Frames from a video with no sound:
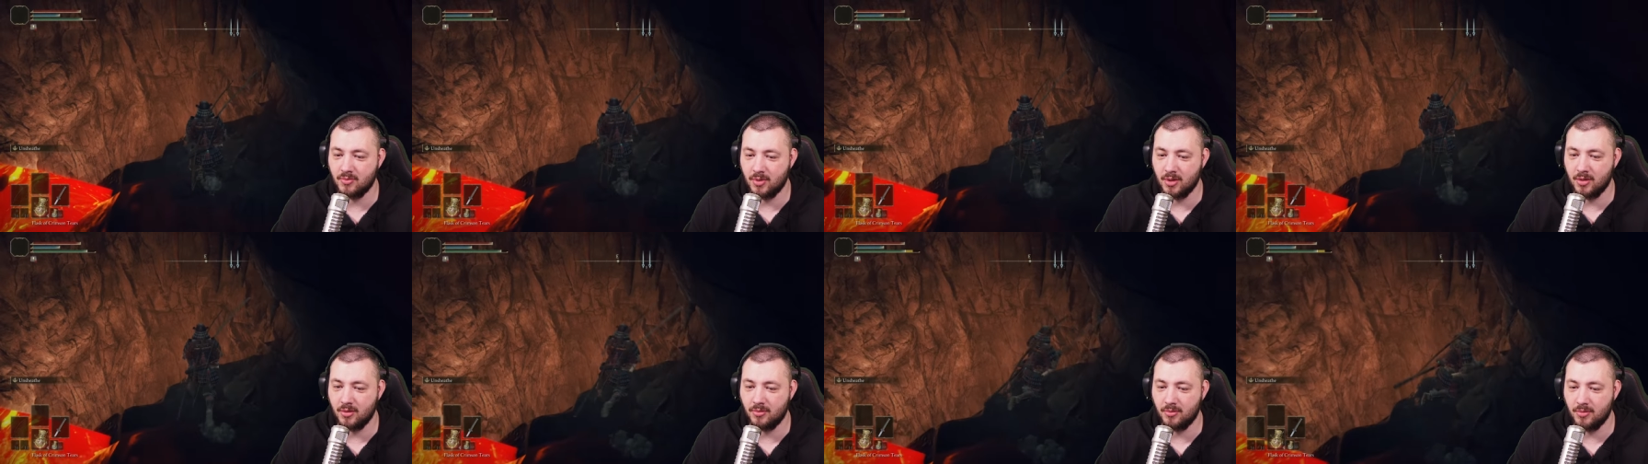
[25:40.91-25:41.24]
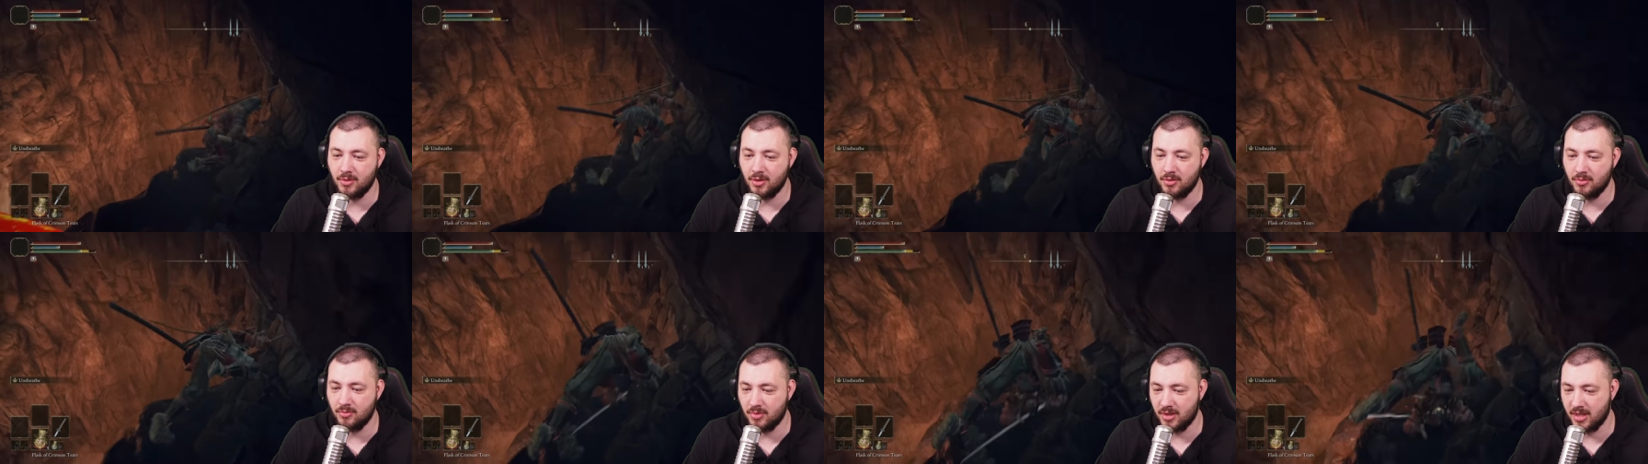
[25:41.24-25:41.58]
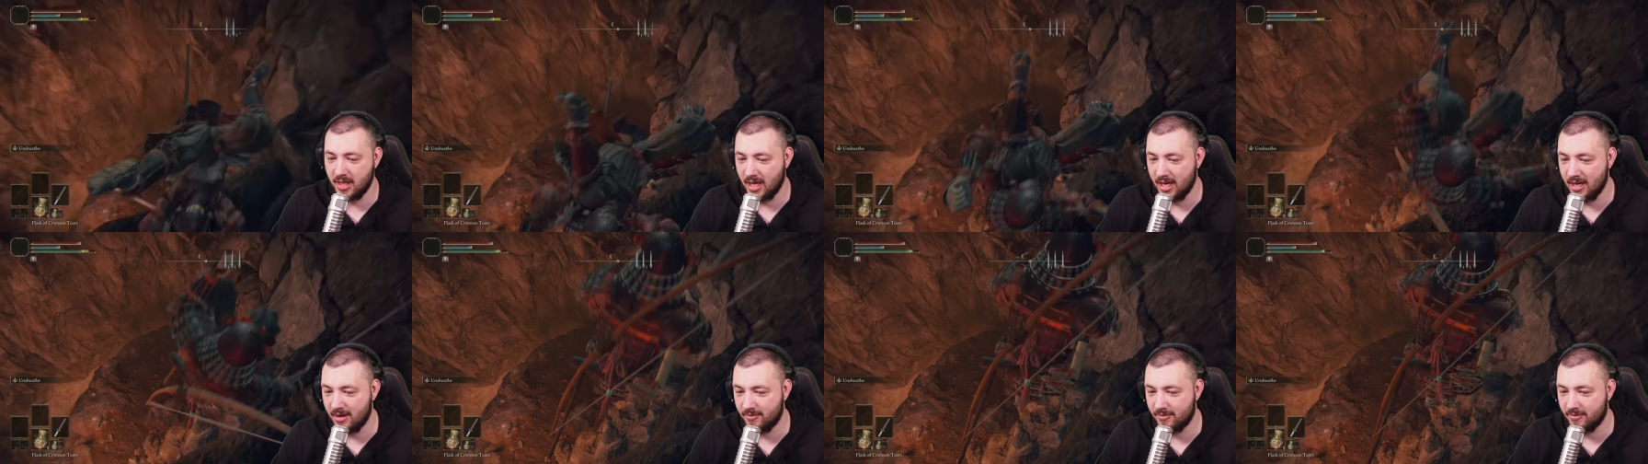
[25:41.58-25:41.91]
well, you
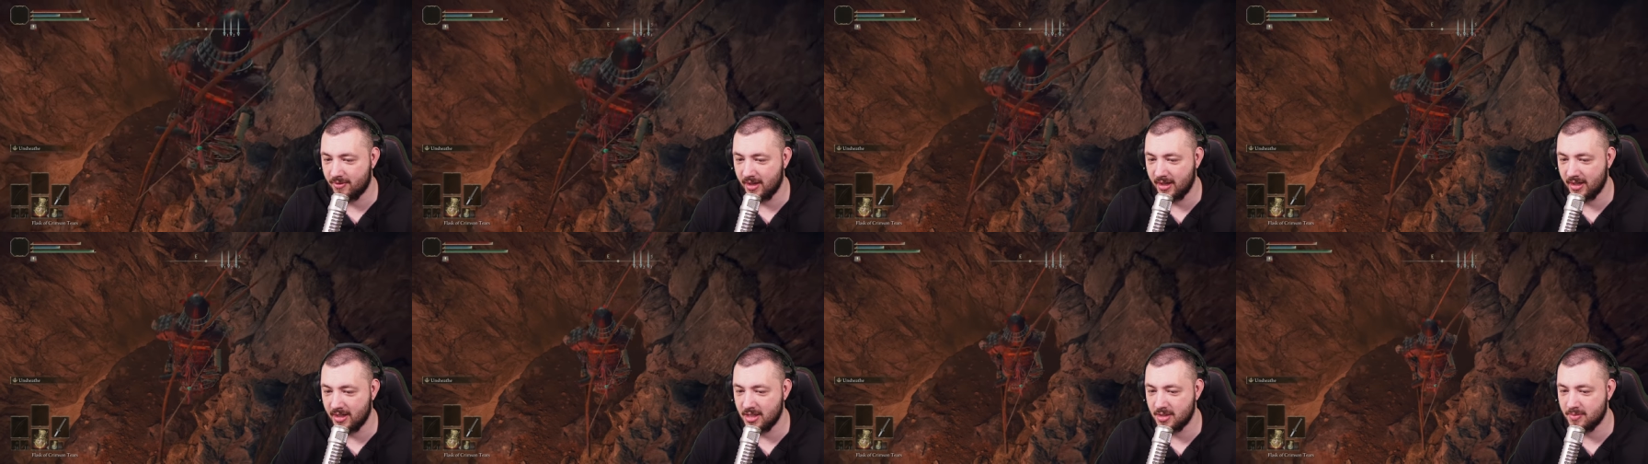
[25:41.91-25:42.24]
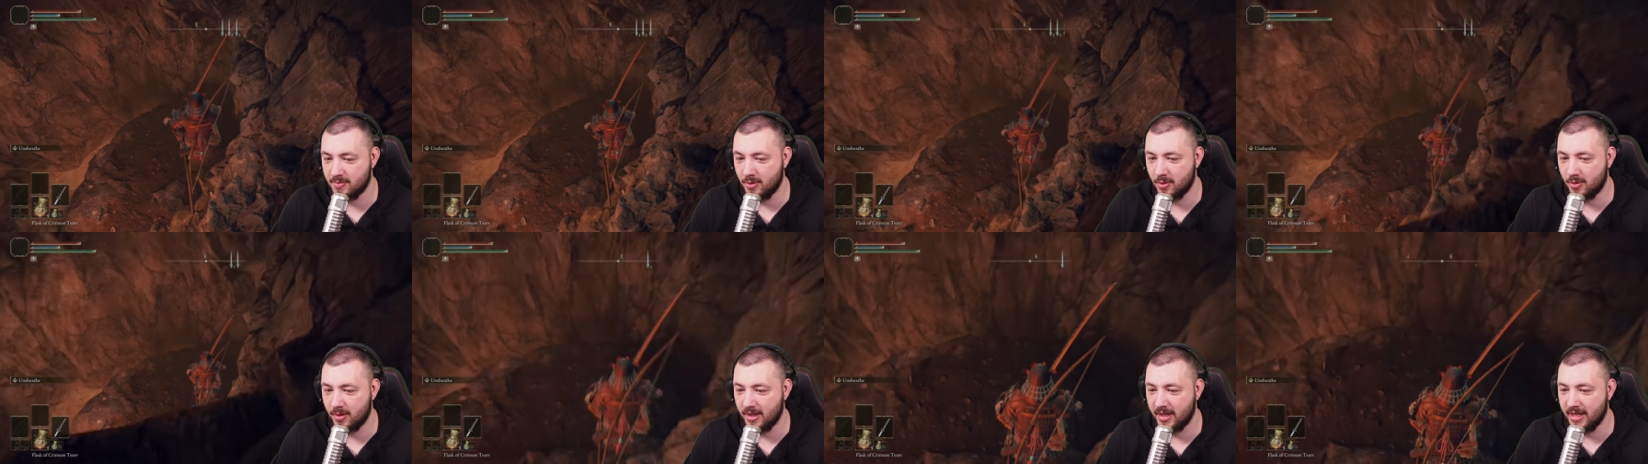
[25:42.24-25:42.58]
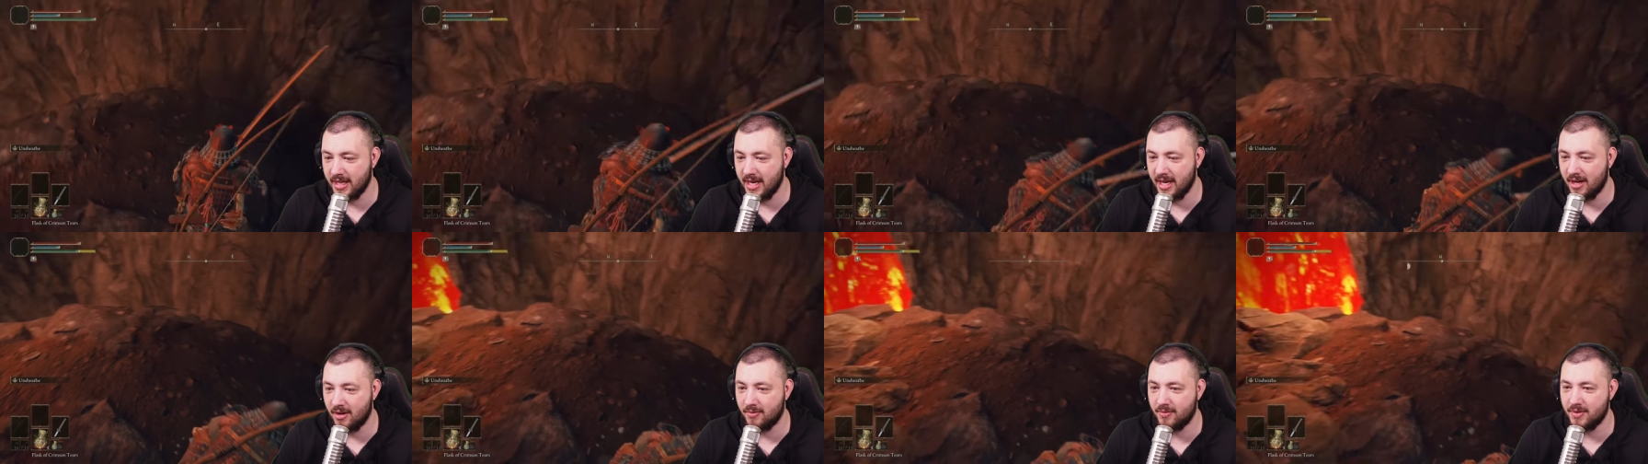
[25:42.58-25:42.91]
can't, frankly spoken,
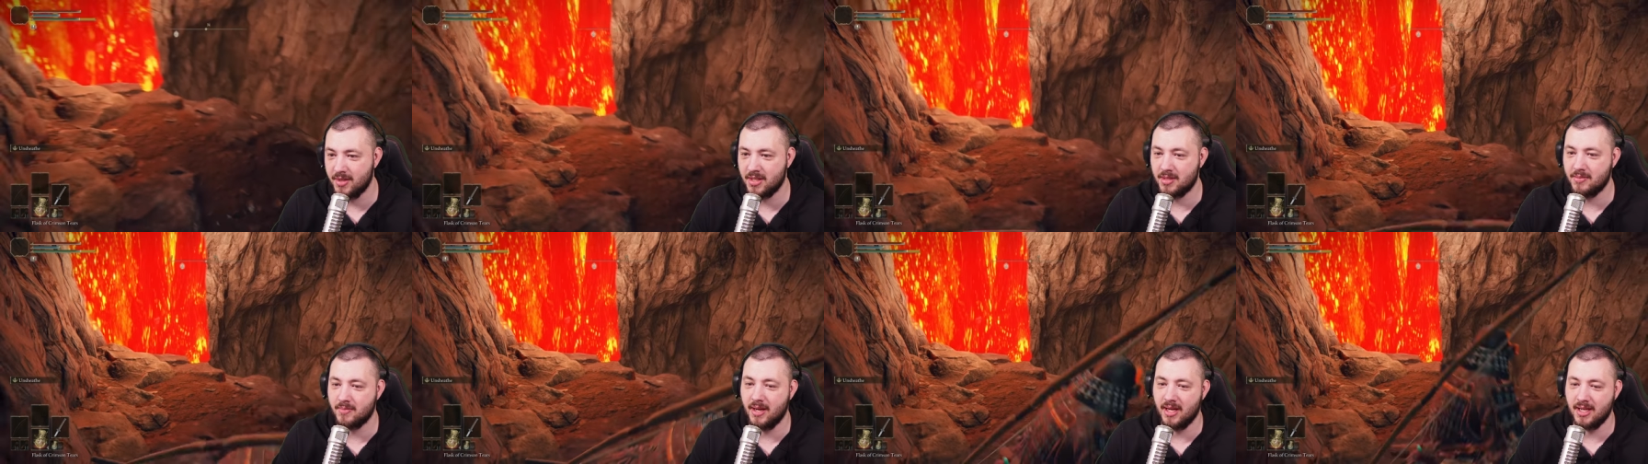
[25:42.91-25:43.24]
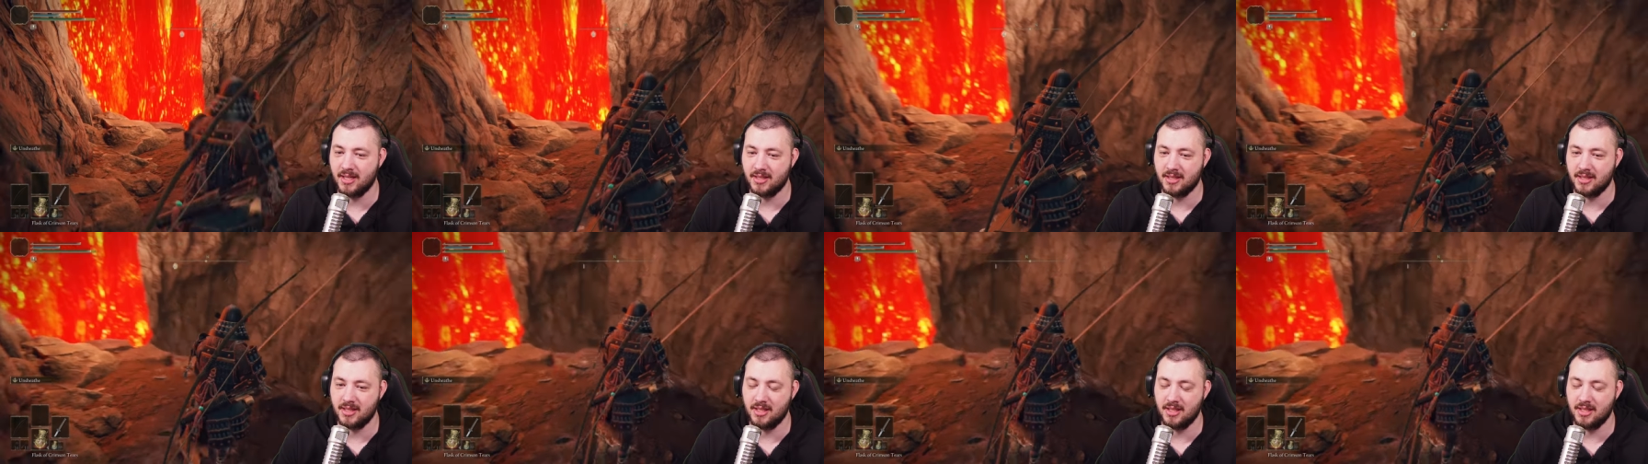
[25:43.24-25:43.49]
get out of this mess